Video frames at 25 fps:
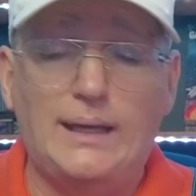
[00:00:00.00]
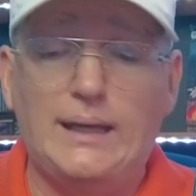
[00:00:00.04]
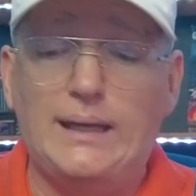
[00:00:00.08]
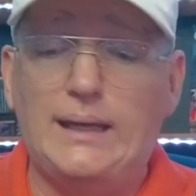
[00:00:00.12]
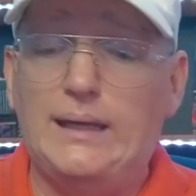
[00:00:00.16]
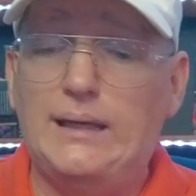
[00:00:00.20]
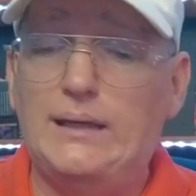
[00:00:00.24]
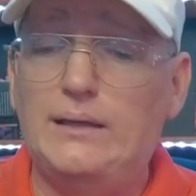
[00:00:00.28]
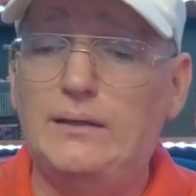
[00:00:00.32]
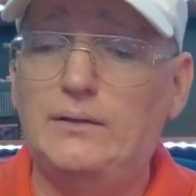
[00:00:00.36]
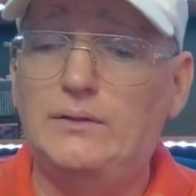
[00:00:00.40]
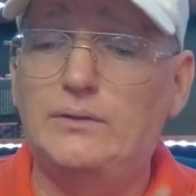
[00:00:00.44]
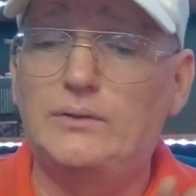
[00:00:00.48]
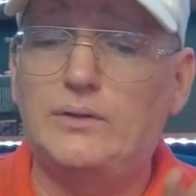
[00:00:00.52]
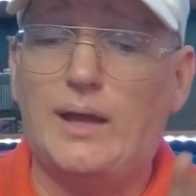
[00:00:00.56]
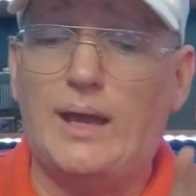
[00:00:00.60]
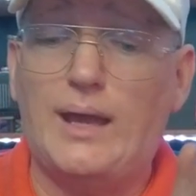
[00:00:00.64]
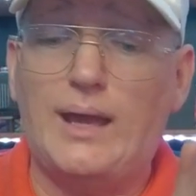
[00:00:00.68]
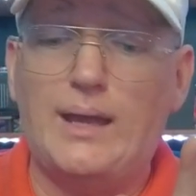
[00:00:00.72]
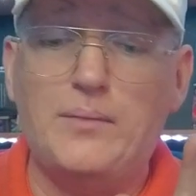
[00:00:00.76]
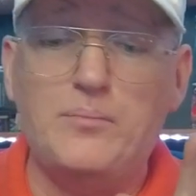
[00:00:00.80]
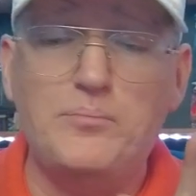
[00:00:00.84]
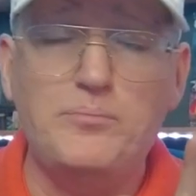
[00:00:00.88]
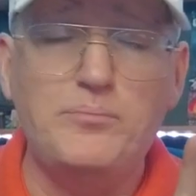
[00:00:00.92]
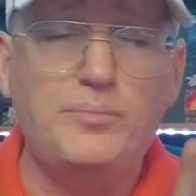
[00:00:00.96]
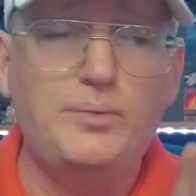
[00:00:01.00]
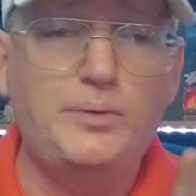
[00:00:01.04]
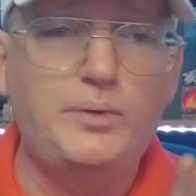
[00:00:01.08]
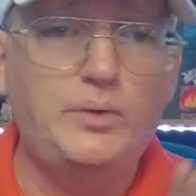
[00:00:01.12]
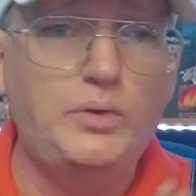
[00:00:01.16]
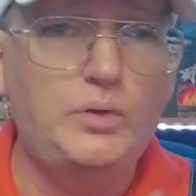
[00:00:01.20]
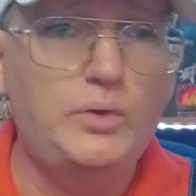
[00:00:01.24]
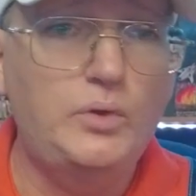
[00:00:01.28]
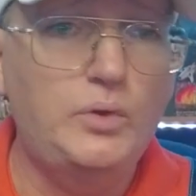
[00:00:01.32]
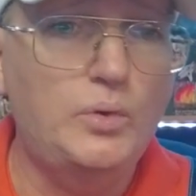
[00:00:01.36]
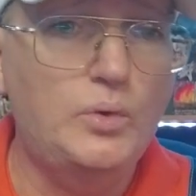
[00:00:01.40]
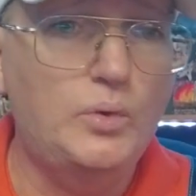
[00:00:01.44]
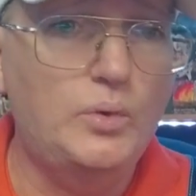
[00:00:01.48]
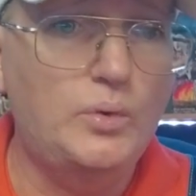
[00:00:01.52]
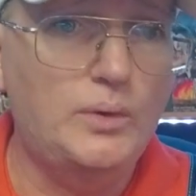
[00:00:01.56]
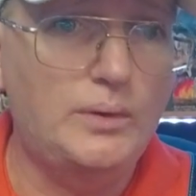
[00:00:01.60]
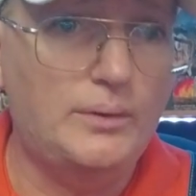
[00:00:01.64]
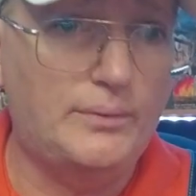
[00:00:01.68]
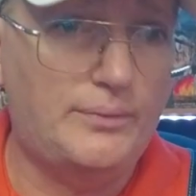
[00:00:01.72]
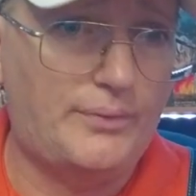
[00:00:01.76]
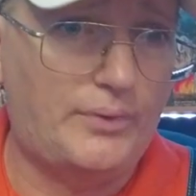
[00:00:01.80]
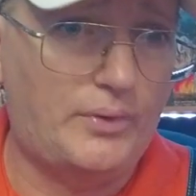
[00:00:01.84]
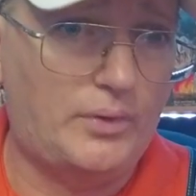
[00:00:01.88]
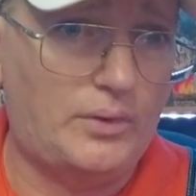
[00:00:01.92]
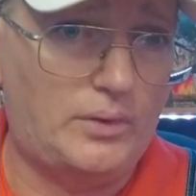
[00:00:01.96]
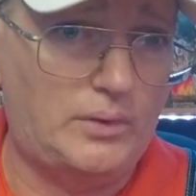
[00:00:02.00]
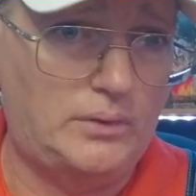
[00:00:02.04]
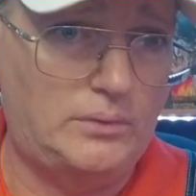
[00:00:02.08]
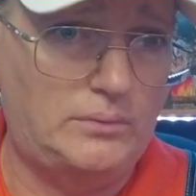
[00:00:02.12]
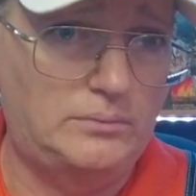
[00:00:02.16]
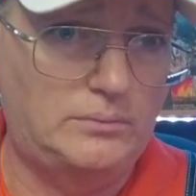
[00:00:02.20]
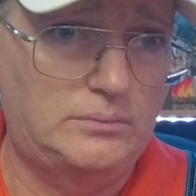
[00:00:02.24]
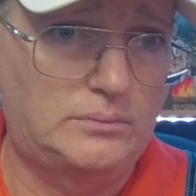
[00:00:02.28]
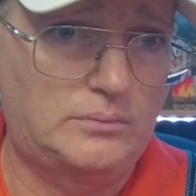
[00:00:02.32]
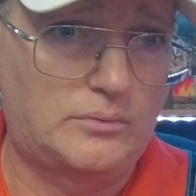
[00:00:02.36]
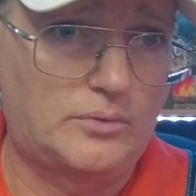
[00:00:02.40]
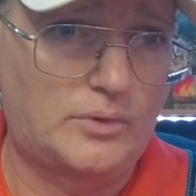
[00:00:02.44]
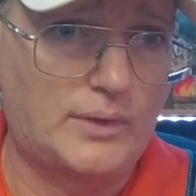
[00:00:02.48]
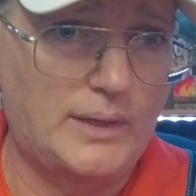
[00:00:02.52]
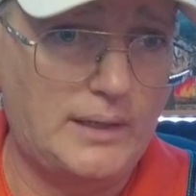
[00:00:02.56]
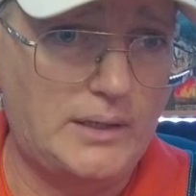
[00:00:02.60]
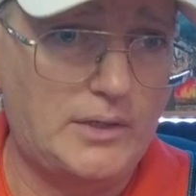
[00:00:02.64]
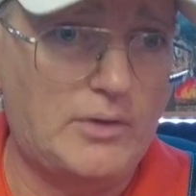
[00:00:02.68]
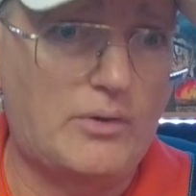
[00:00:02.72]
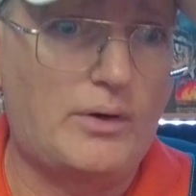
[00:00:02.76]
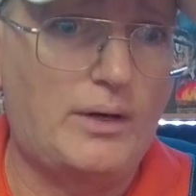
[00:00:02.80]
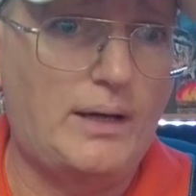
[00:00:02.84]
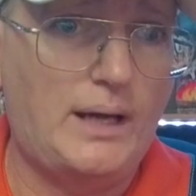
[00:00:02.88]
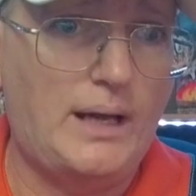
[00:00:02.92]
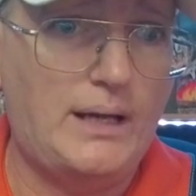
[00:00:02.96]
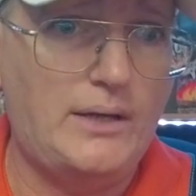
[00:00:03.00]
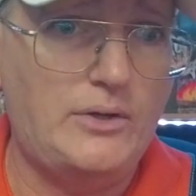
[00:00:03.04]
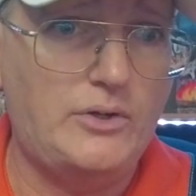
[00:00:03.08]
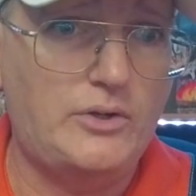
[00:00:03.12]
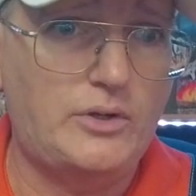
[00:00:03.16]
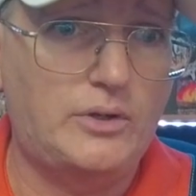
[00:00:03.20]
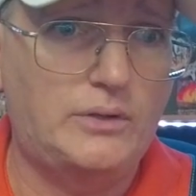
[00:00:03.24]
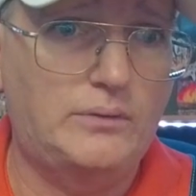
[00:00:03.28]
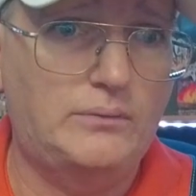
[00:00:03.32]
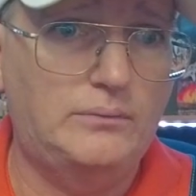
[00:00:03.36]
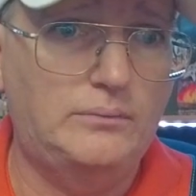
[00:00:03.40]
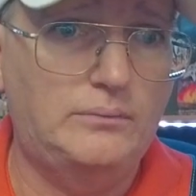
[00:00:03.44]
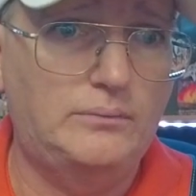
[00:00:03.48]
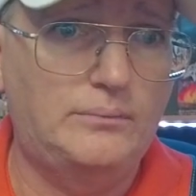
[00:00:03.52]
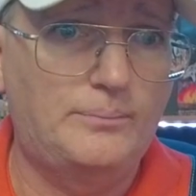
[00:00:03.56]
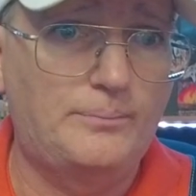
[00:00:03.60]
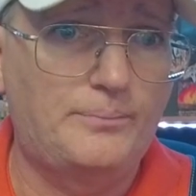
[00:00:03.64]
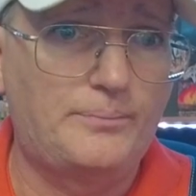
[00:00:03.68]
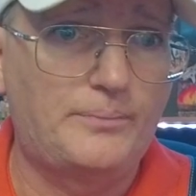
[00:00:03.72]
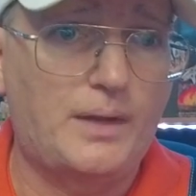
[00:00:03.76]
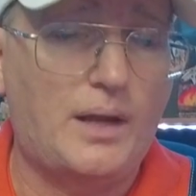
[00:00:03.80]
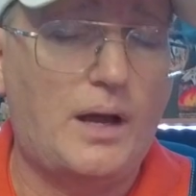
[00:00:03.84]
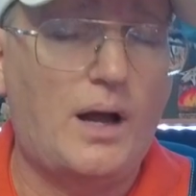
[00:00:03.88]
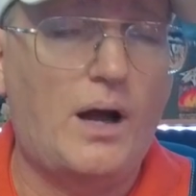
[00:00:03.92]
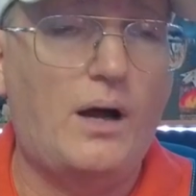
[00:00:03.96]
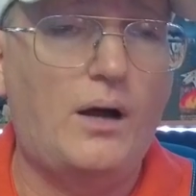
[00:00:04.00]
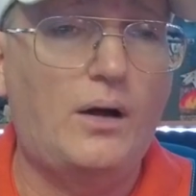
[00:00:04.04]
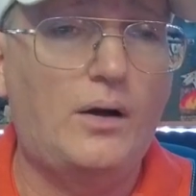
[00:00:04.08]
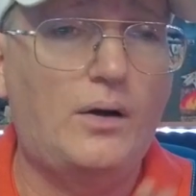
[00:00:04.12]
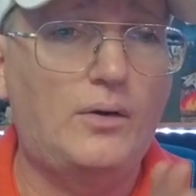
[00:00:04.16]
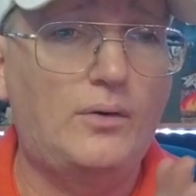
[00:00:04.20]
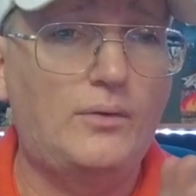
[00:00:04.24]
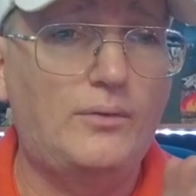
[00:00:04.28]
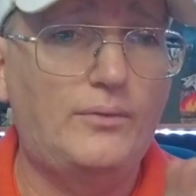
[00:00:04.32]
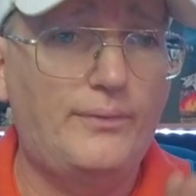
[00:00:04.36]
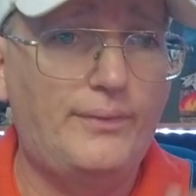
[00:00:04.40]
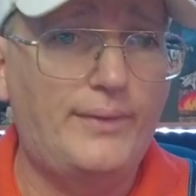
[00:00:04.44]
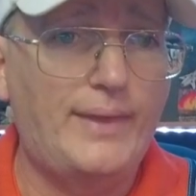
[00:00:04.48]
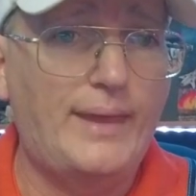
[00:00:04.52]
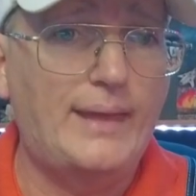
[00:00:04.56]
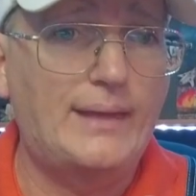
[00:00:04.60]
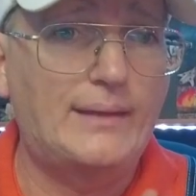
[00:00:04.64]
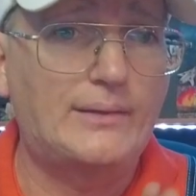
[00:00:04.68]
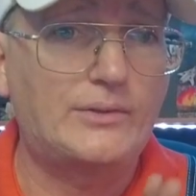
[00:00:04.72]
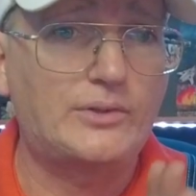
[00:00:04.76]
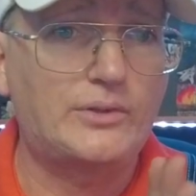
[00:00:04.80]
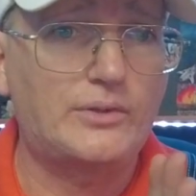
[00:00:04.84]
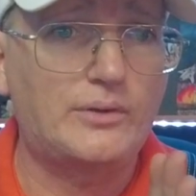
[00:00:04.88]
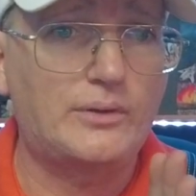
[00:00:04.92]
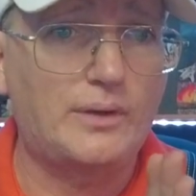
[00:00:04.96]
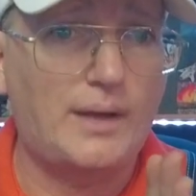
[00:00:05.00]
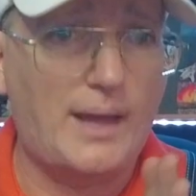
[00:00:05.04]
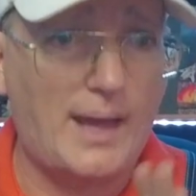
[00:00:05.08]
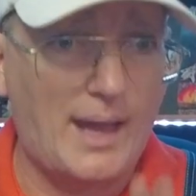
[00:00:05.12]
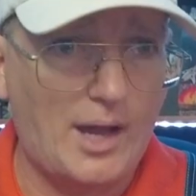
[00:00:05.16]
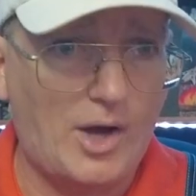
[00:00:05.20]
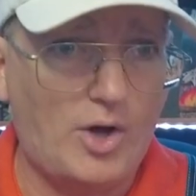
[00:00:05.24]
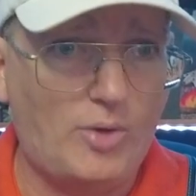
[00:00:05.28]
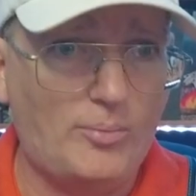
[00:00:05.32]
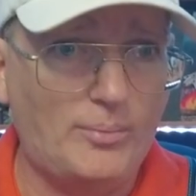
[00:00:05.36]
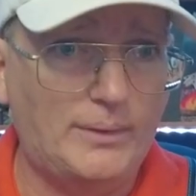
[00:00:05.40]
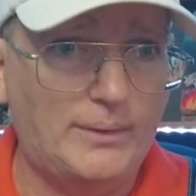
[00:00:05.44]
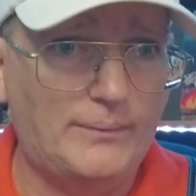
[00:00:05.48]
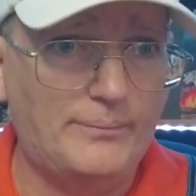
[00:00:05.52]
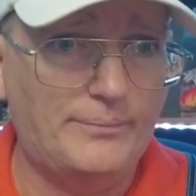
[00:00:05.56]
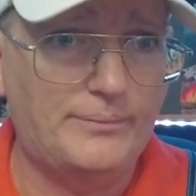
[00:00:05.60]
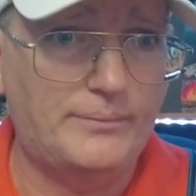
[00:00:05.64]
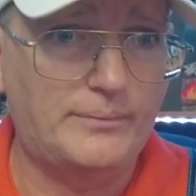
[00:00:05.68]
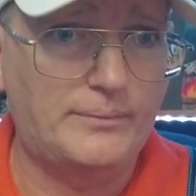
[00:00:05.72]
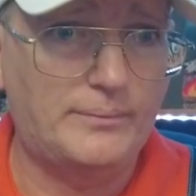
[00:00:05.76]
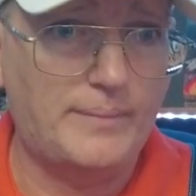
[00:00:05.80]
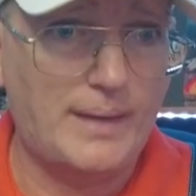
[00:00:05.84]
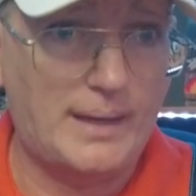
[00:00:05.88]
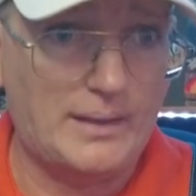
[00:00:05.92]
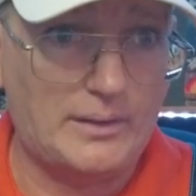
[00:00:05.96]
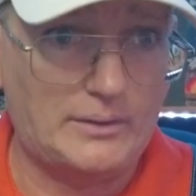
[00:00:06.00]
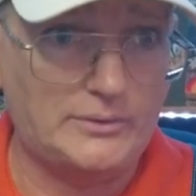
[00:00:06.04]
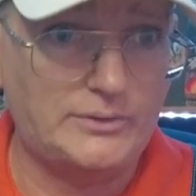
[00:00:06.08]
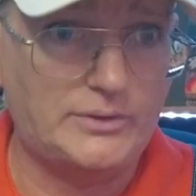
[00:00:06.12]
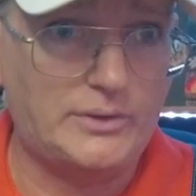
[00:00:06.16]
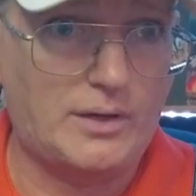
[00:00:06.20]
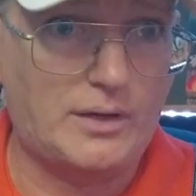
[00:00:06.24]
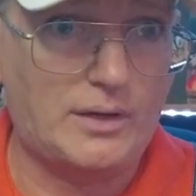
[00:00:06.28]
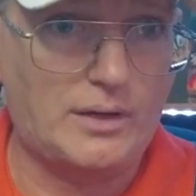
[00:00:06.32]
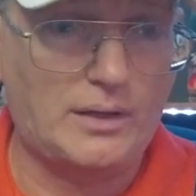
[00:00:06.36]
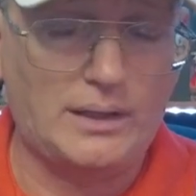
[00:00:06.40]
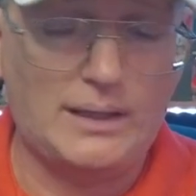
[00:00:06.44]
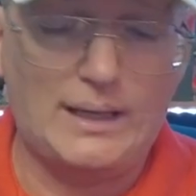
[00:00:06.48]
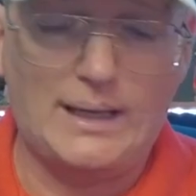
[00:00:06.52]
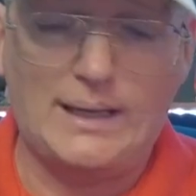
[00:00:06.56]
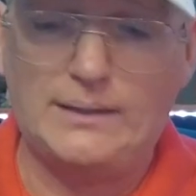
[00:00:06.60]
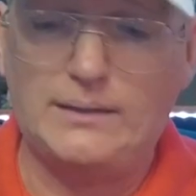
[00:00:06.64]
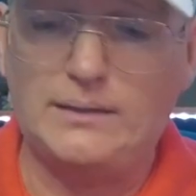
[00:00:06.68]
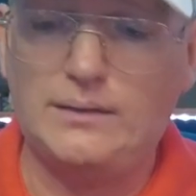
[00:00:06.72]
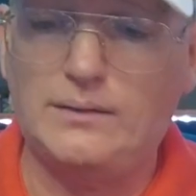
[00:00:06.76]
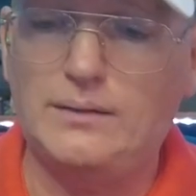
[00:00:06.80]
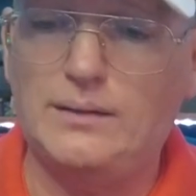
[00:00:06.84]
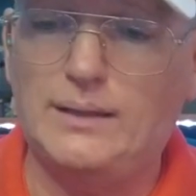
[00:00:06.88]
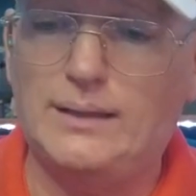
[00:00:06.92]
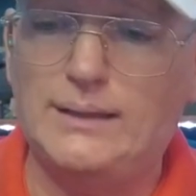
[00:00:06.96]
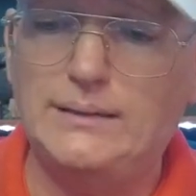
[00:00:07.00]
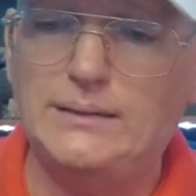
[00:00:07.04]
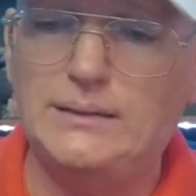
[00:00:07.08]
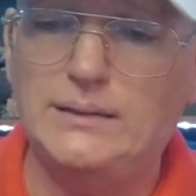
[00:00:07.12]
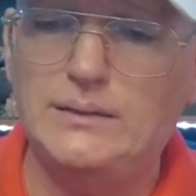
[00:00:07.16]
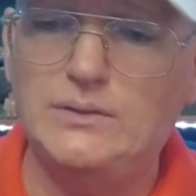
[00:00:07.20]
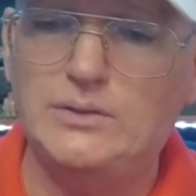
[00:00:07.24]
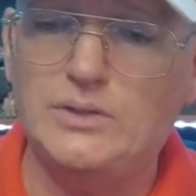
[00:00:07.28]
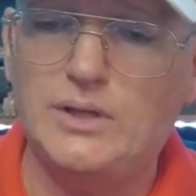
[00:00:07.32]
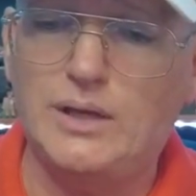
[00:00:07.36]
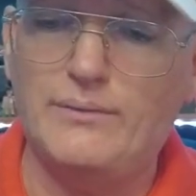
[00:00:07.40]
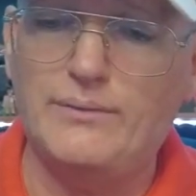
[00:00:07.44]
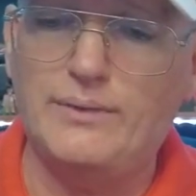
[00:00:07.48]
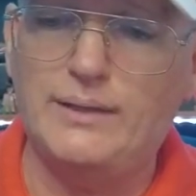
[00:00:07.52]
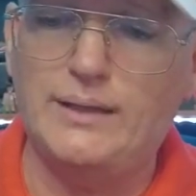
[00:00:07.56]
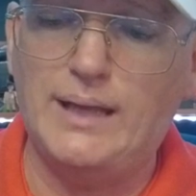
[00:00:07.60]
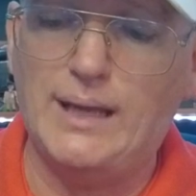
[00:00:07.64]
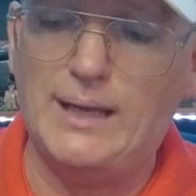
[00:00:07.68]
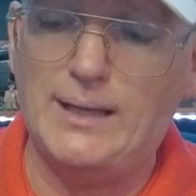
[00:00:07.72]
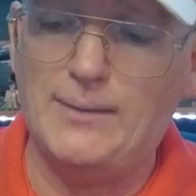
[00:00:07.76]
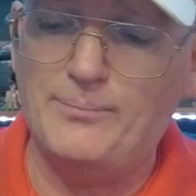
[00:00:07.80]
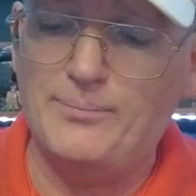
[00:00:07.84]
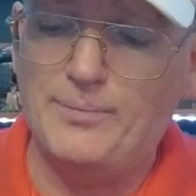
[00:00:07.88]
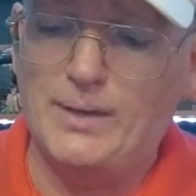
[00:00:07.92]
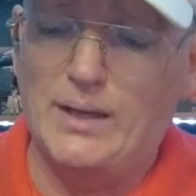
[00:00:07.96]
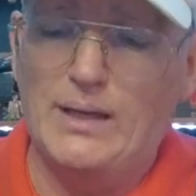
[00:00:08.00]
is a beautiful recreation of this helmet, Battlestar Galactica 1978.